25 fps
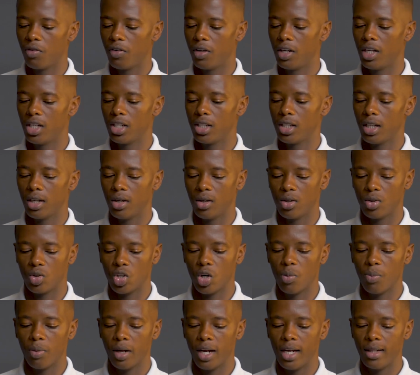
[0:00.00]
finish in the
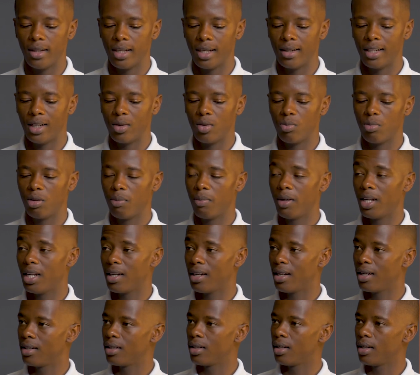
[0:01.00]
top eight, and that will be better
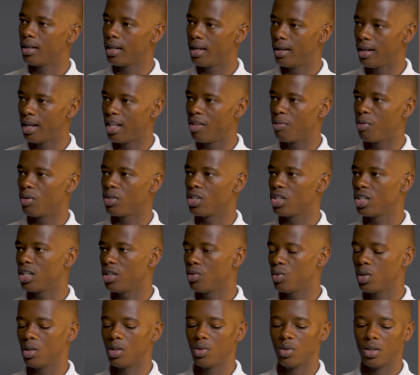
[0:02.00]
than the ninth position
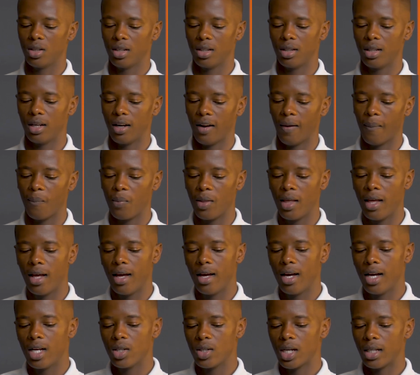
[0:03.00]
in 2023.
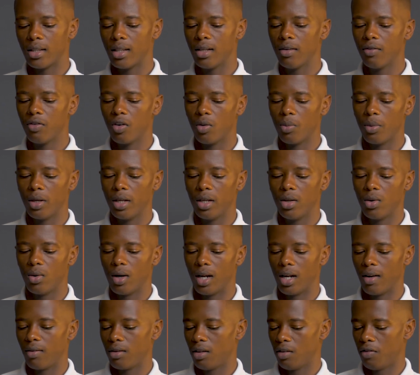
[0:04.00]
Yeah. So I think for me, you know,
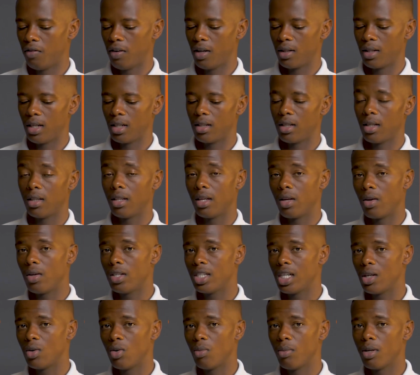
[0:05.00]
I love the fact that the, the
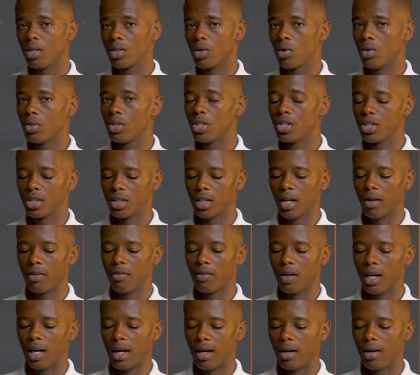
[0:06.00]
UJ women's coaching
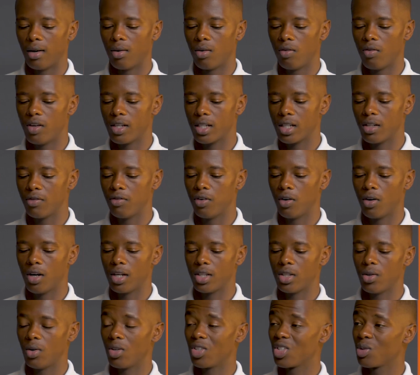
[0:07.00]
staff are obviously
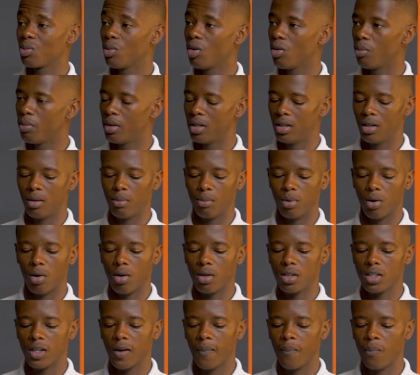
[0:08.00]
focusing on small building
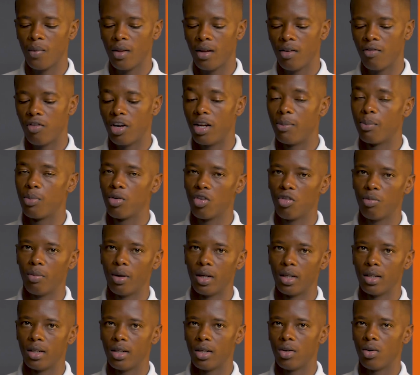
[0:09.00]
blocks for uh-huh.
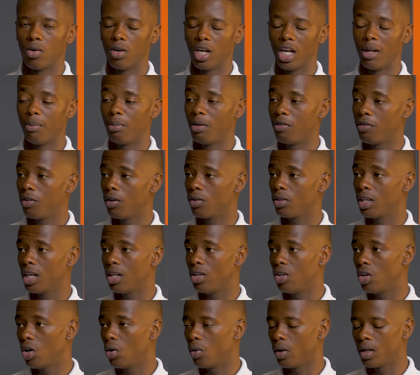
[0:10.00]
improvement, you know, and before mm. they
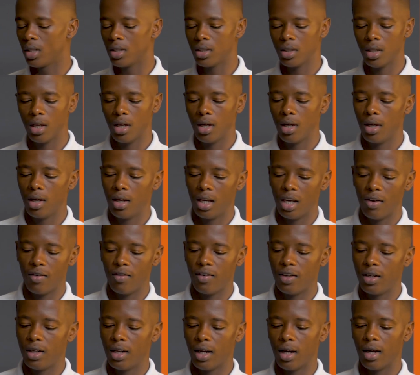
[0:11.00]
know it, yeah.
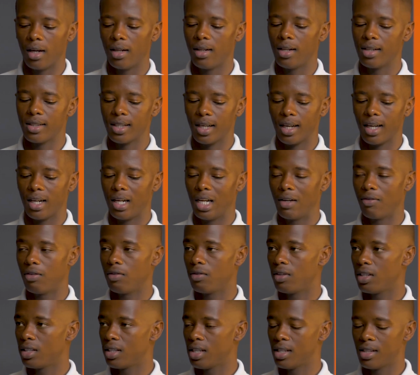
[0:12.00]
even uh, in the second half
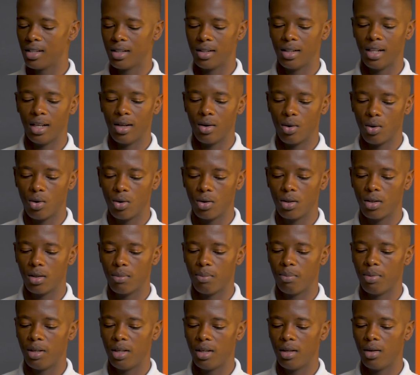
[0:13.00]
of the season, they could
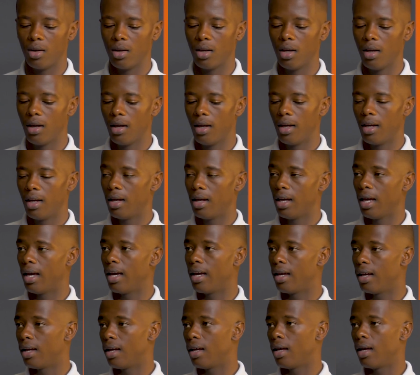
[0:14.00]
be
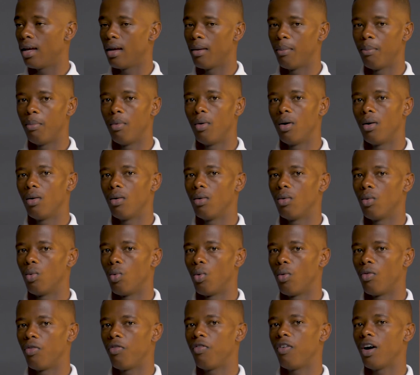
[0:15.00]
uh,
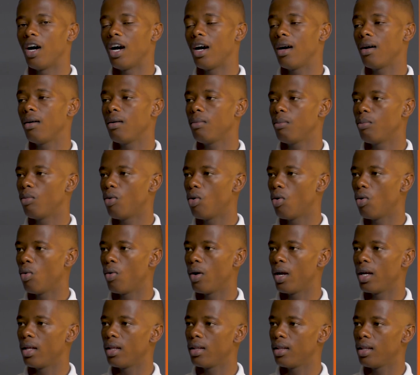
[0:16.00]
far more
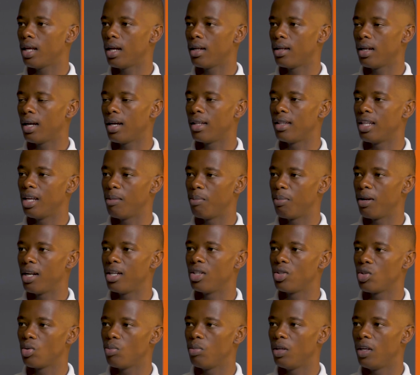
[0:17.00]
away than uh, they
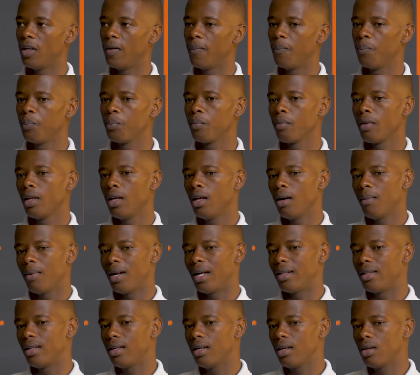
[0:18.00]
plan to be. But
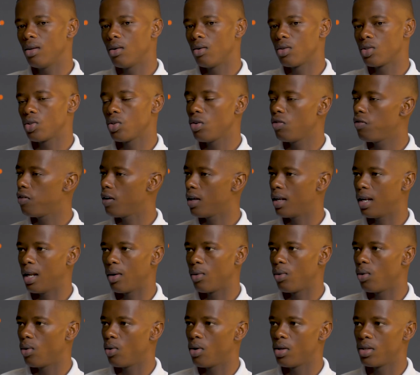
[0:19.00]
I think, you know, so far,
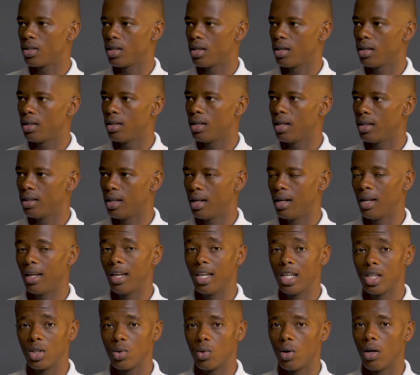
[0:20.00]
like we always say, the, the
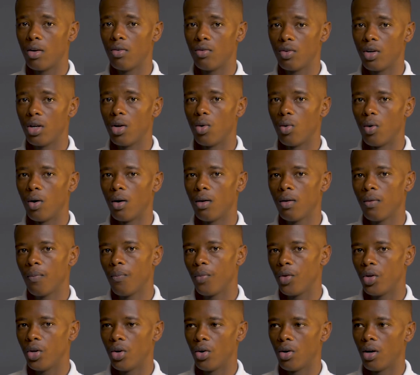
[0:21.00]
league is going really well,
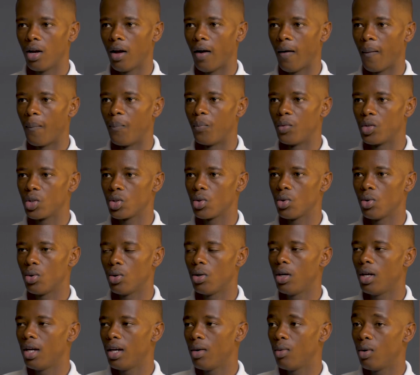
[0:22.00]
you know. Yeah. Um,
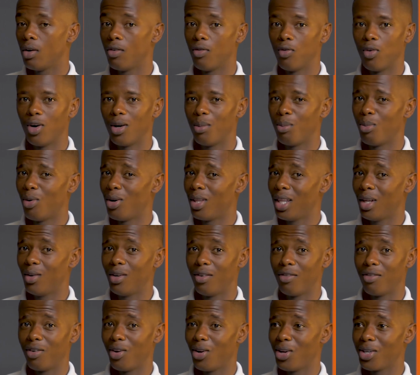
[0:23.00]
so we've won more than
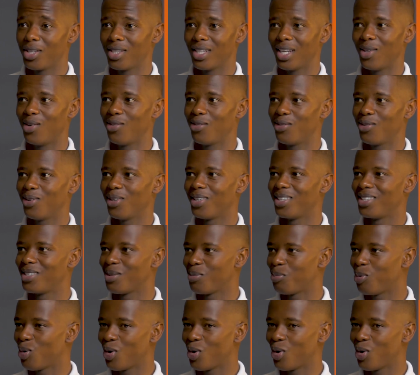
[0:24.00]
we've lost, and you've got two